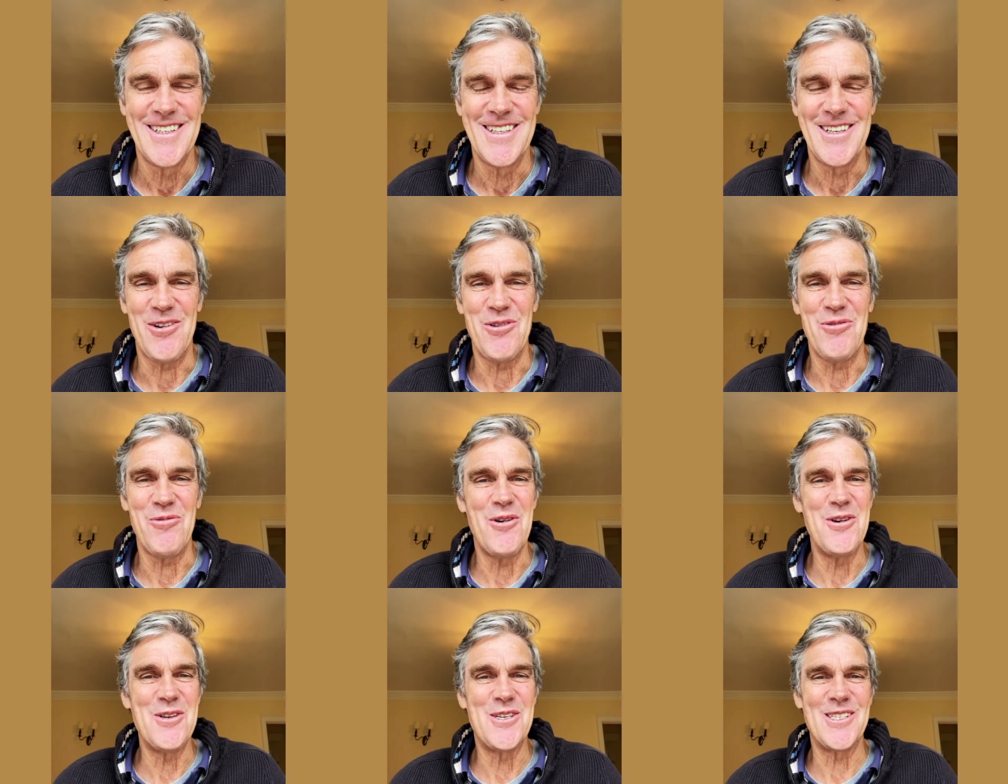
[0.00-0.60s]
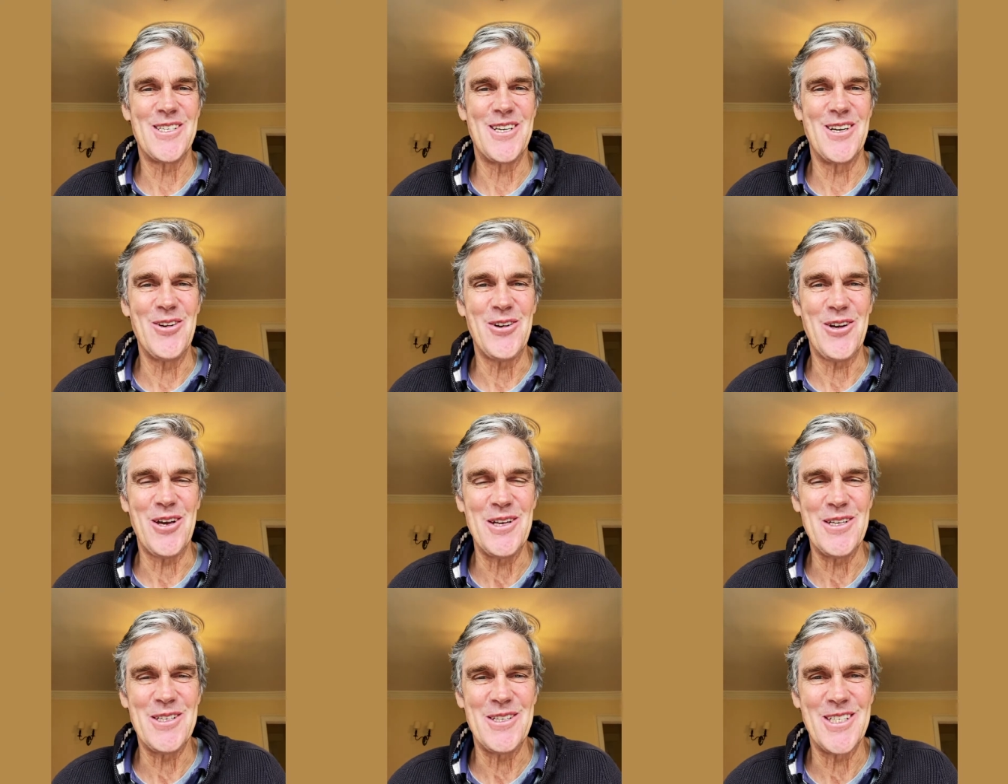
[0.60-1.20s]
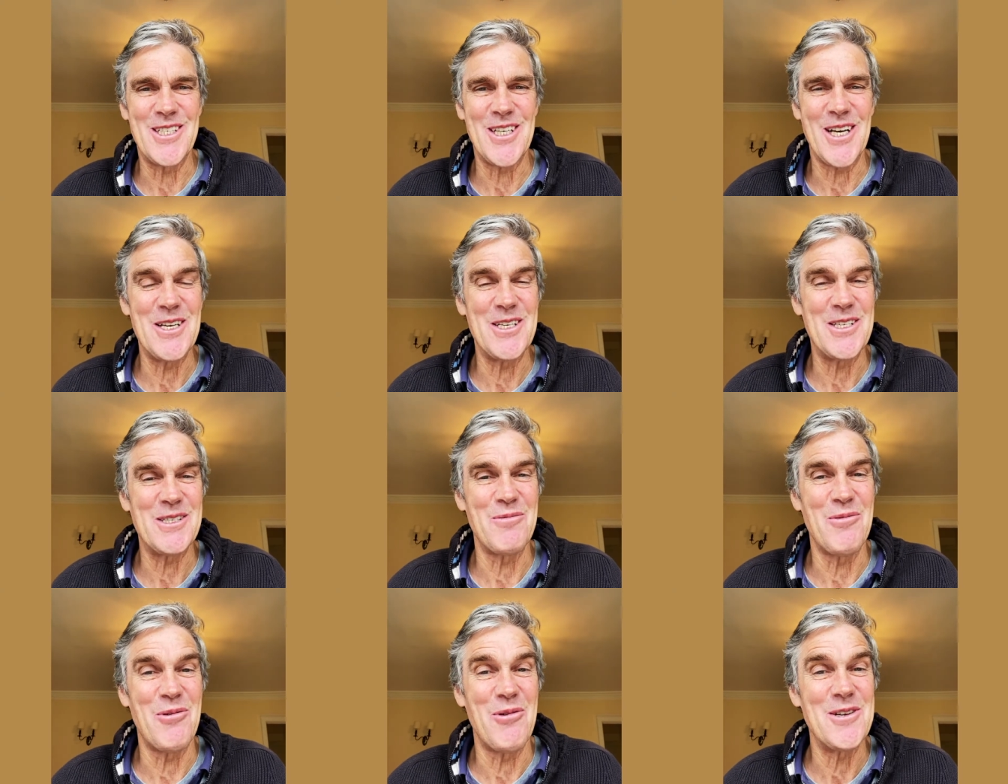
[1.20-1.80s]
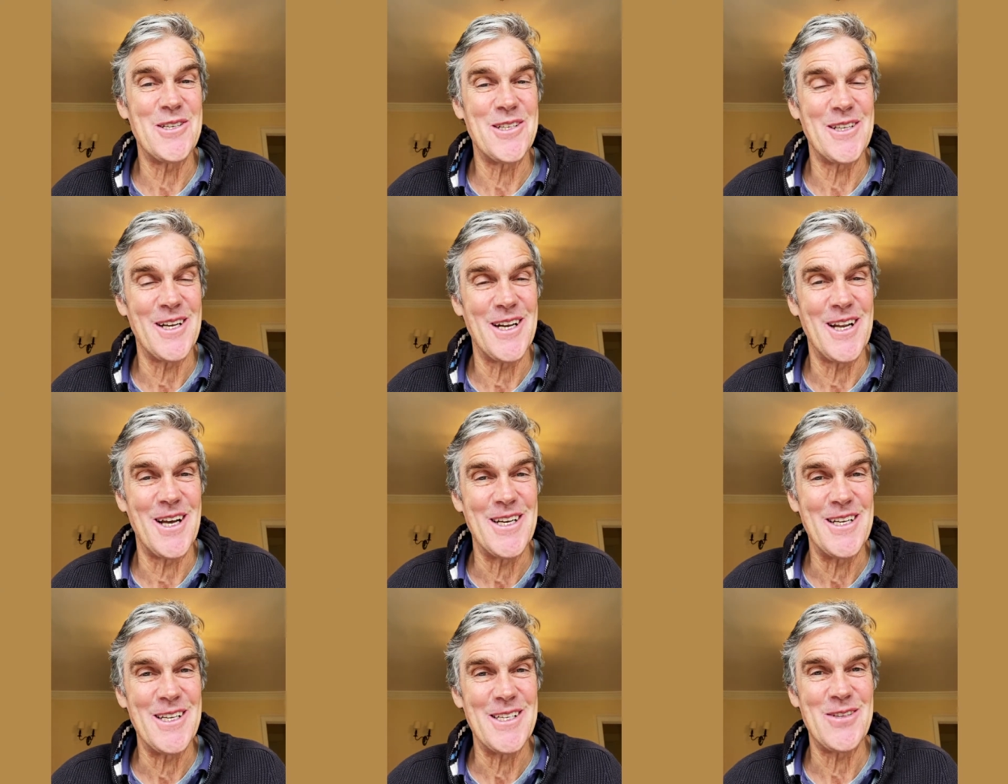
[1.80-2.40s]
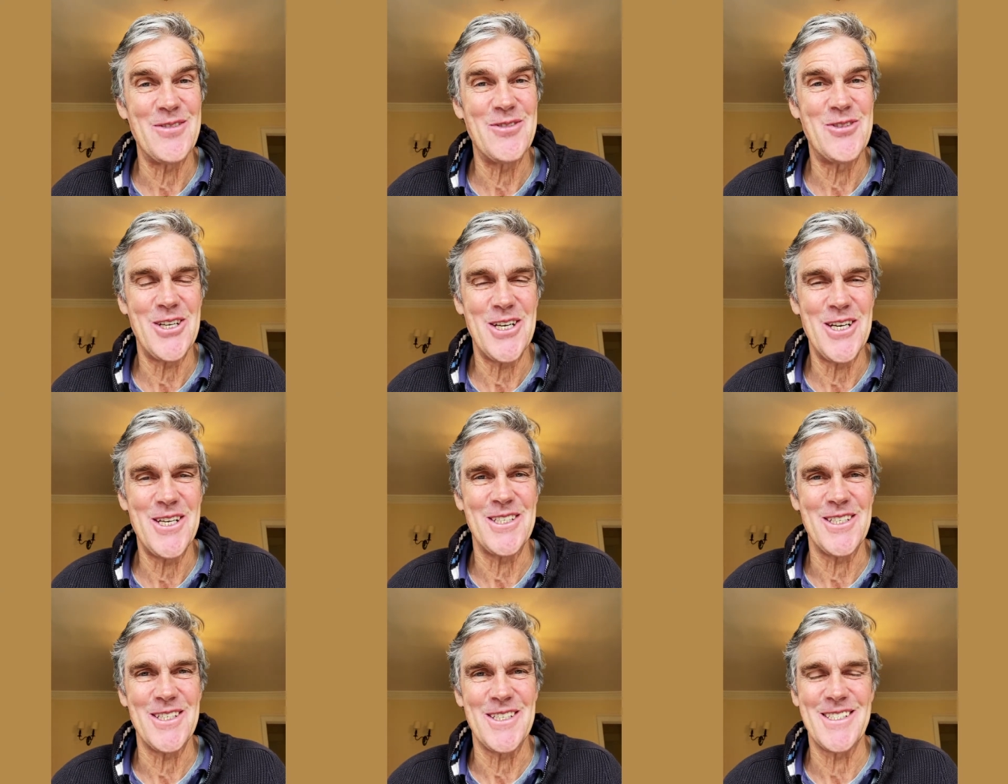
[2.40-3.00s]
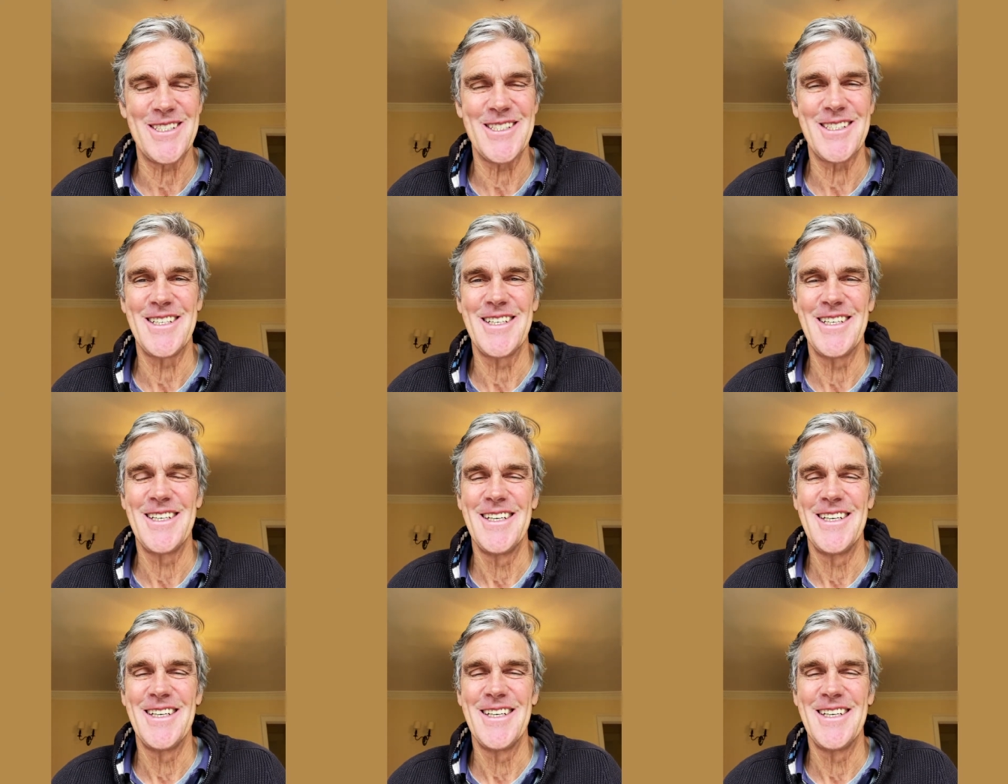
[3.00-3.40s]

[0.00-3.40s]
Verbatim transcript: God always is looking to change us more into the likeness of Jesus.